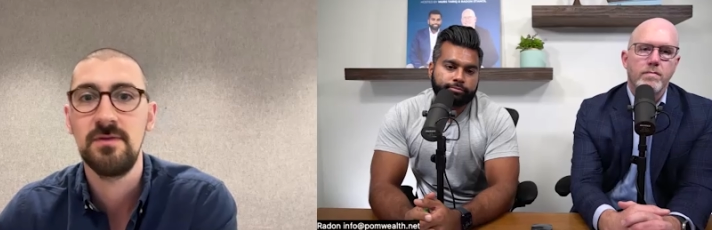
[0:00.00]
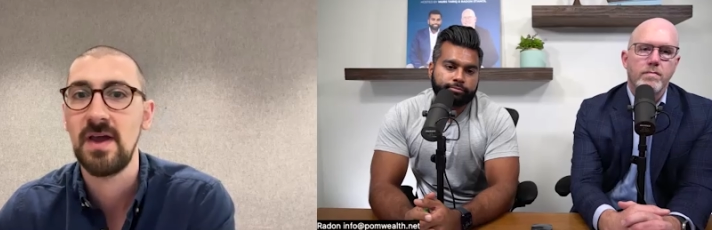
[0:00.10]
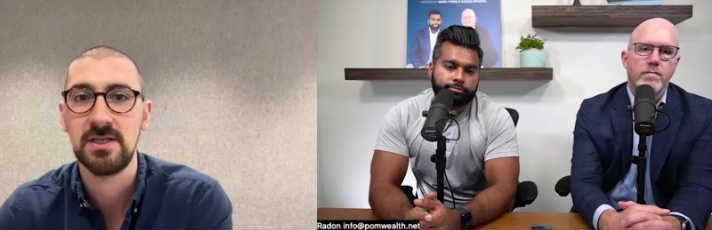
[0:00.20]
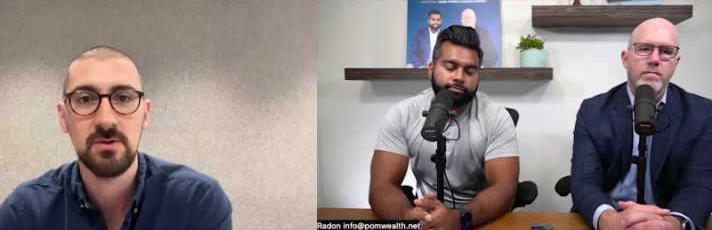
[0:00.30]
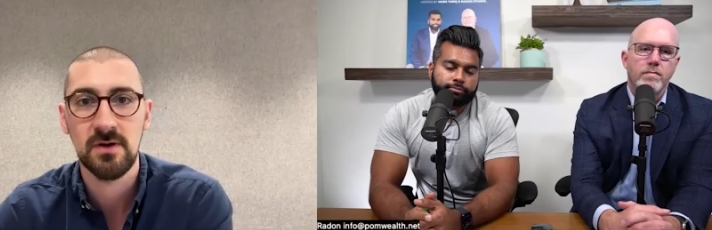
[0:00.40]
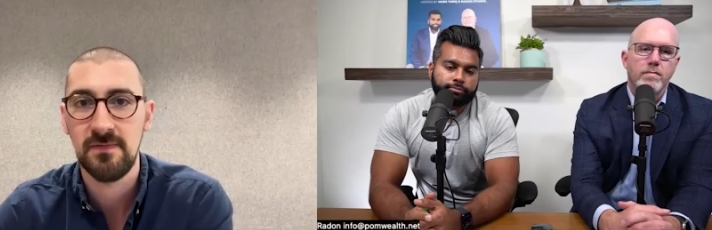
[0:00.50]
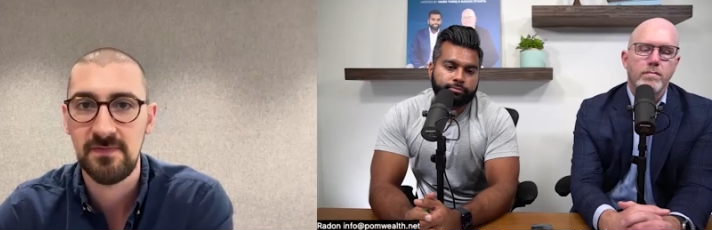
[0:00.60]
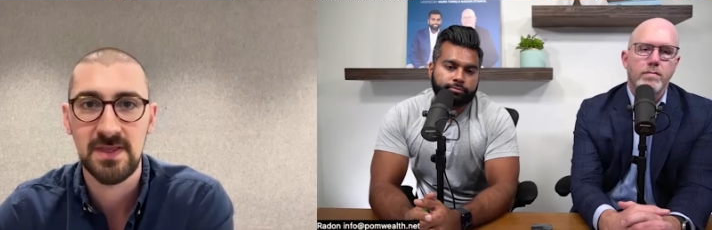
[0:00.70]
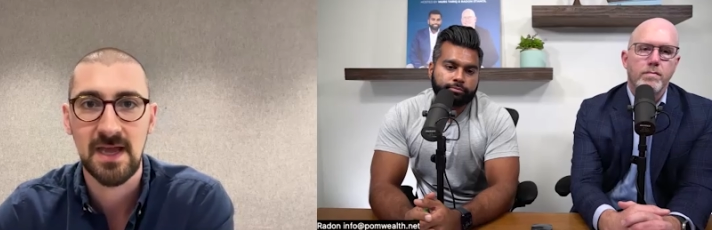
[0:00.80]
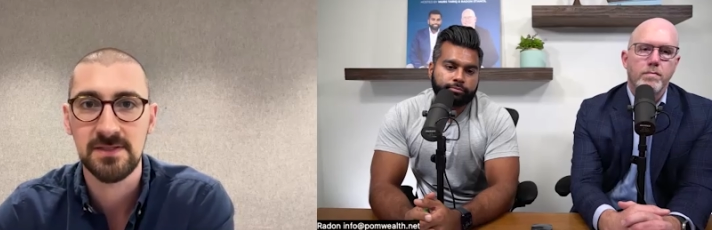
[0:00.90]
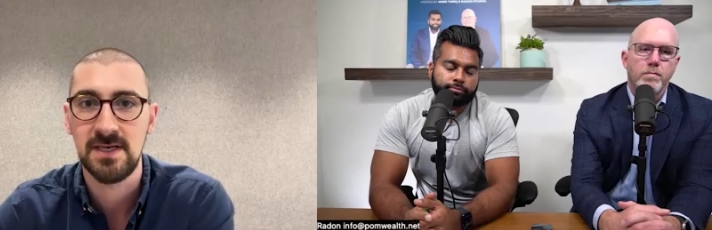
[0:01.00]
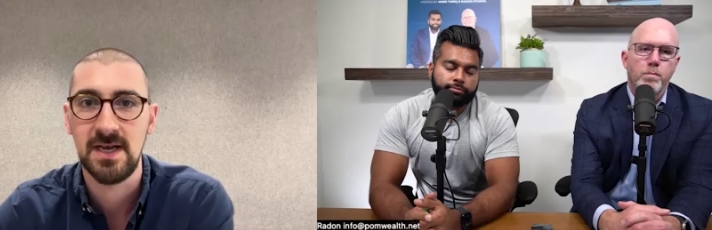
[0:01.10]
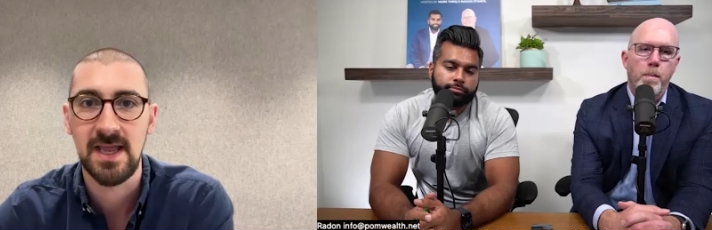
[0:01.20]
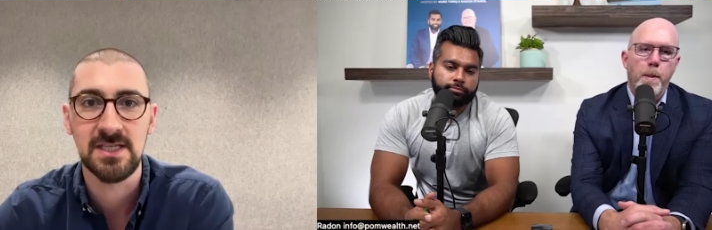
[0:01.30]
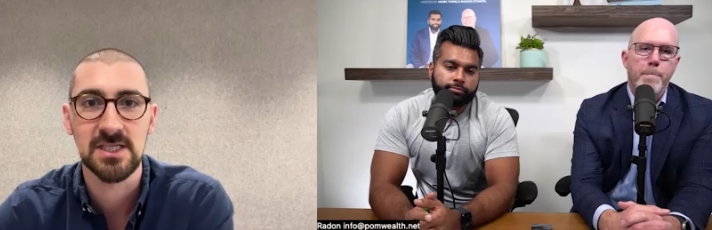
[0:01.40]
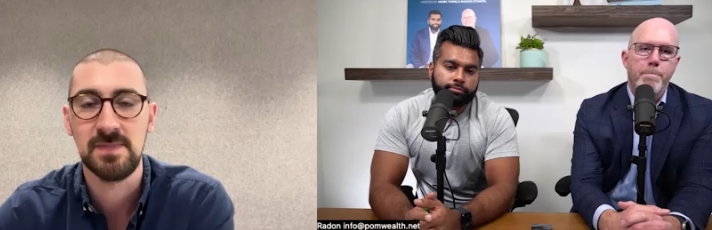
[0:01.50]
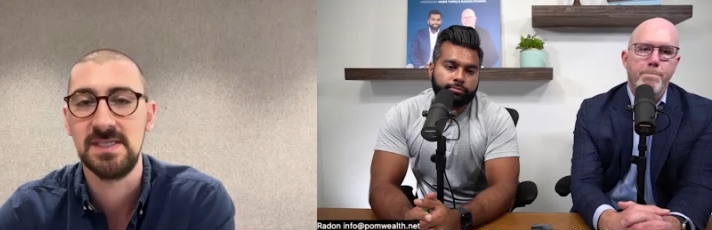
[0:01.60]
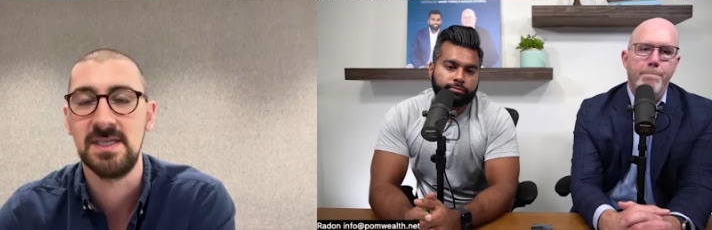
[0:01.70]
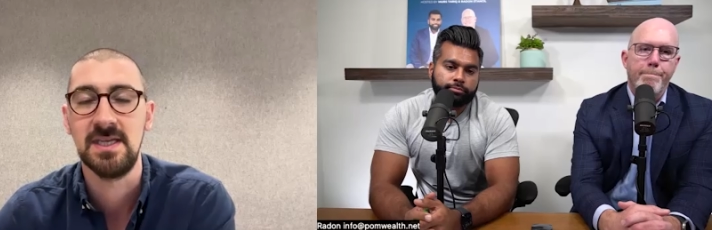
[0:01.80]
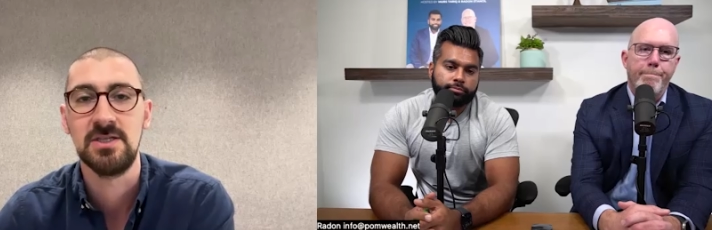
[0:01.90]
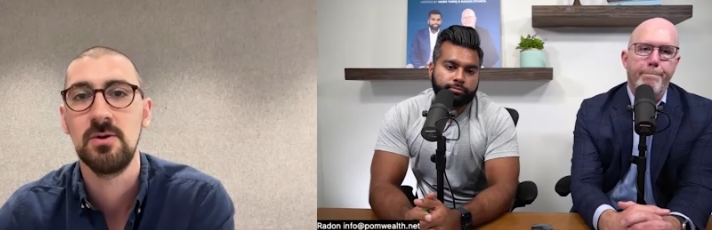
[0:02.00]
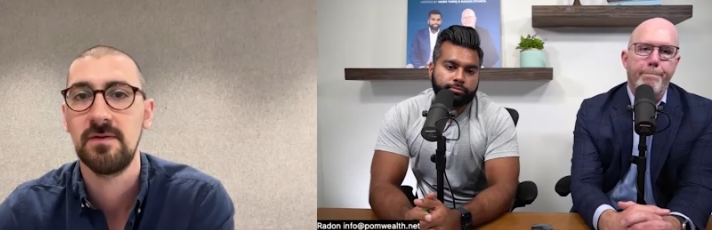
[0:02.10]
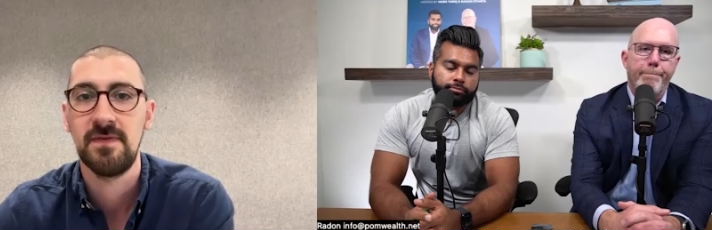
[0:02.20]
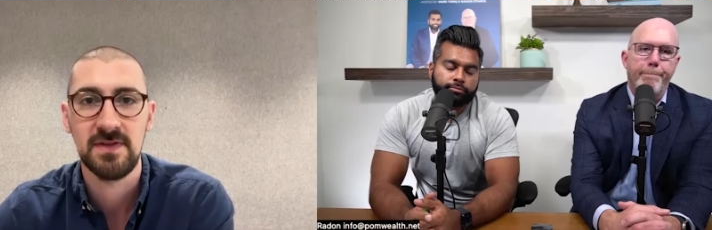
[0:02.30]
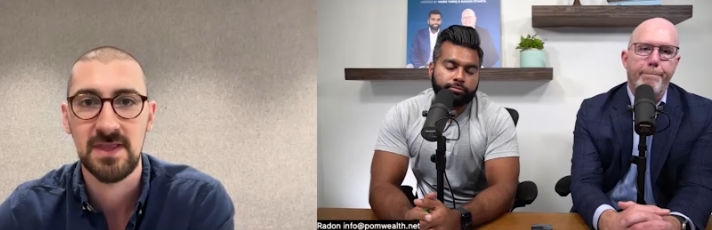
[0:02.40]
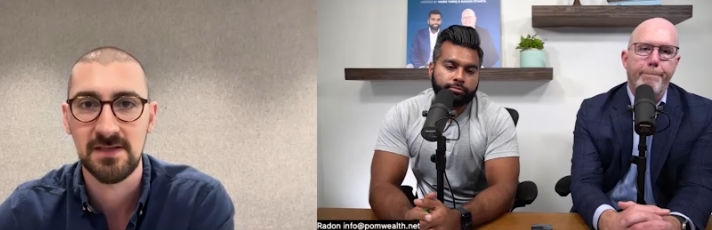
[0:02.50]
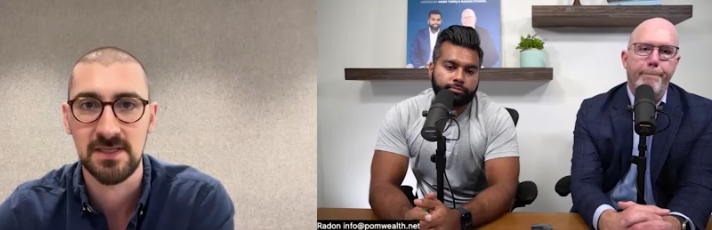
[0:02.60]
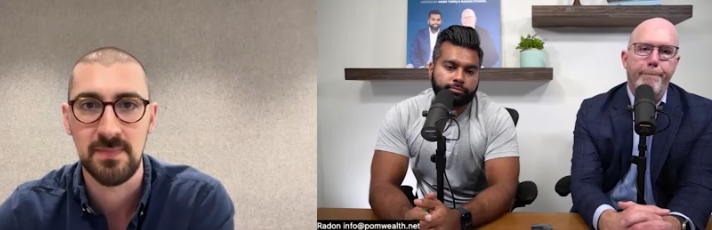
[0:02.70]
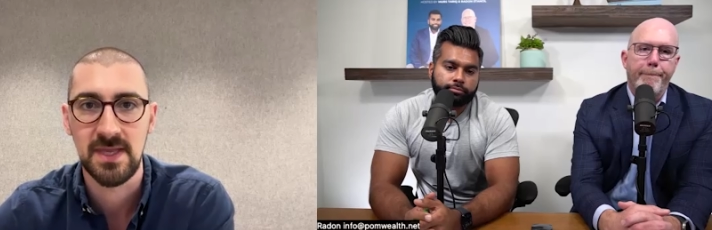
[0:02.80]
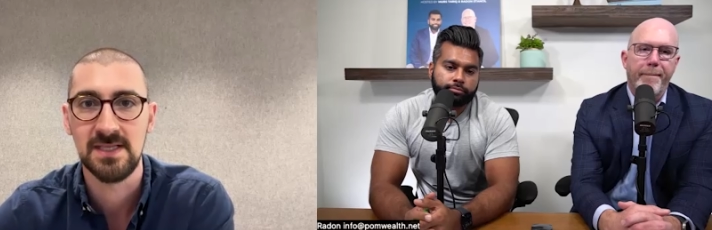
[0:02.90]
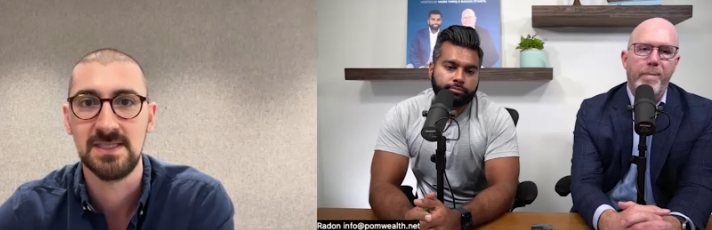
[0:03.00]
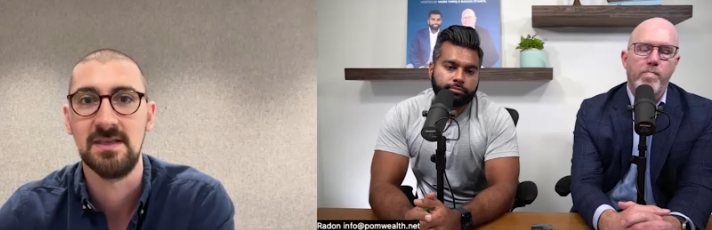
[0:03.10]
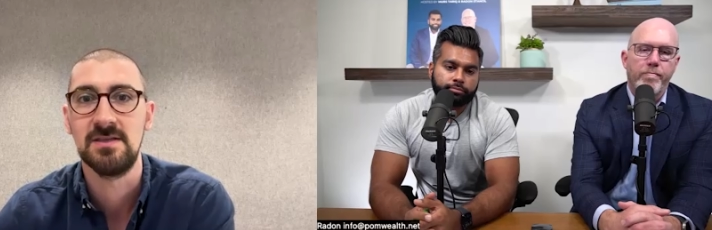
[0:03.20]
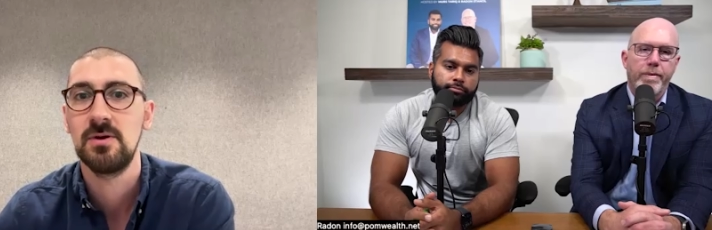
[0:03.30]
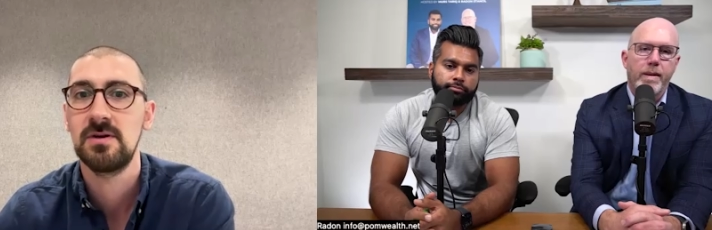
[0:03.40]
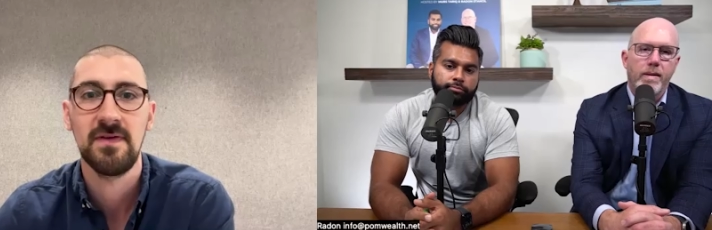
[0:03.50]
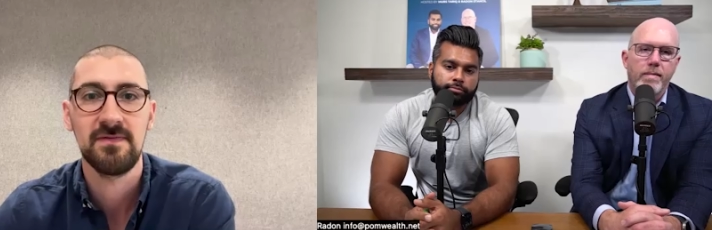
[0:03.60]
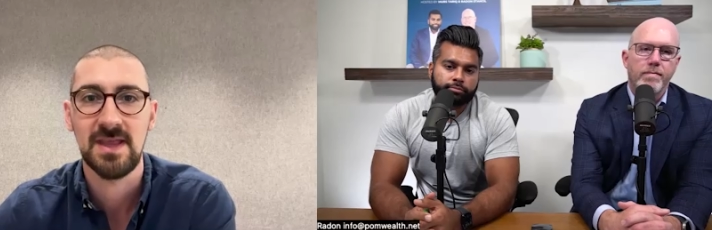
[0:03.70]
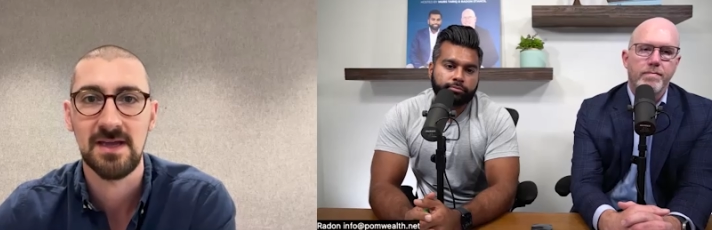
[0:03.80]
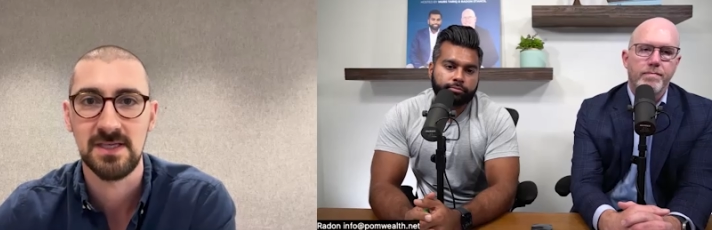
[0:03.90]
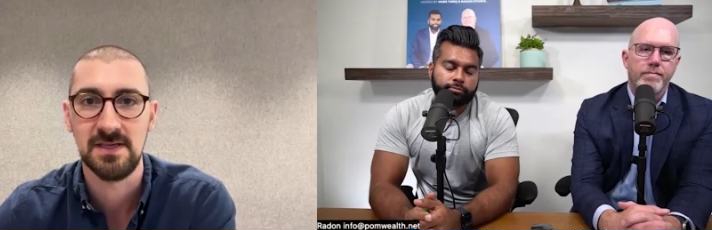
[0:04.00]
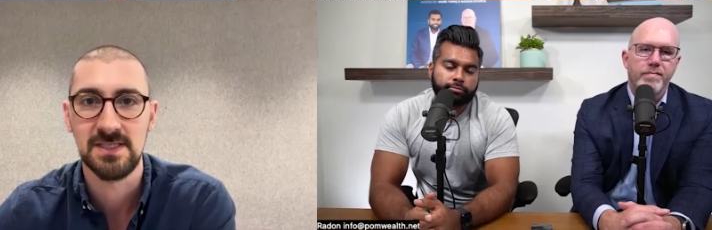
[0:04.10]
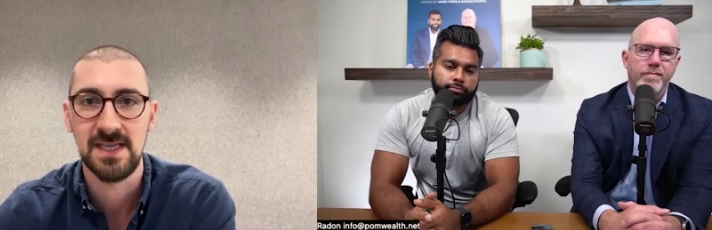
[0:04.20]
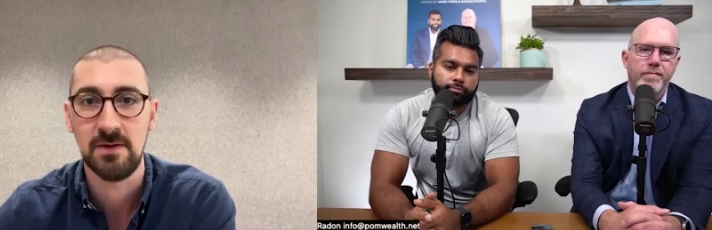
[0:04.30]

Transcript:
Speaker 1: you've got $250,000 at HSBC, $250,000 at PNC, $250,000 at Citi.